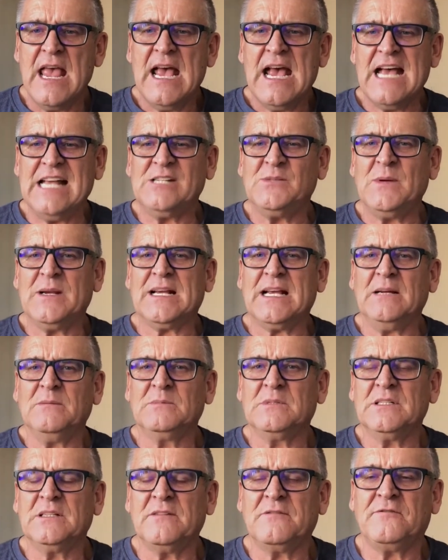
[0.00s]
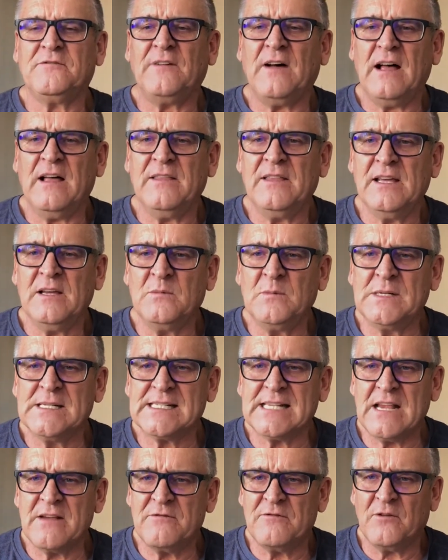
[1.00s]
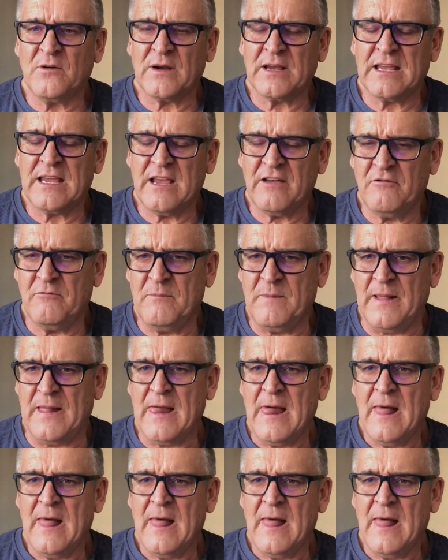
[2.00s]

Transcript: as we come to the Father and we say, forgive me,